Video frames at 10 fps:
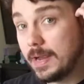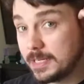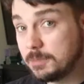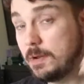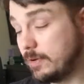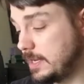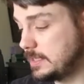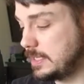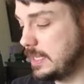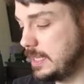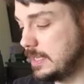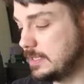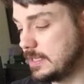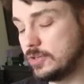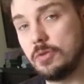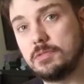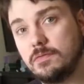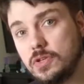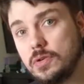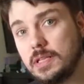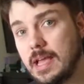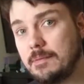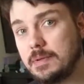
experience is in terms of doing that,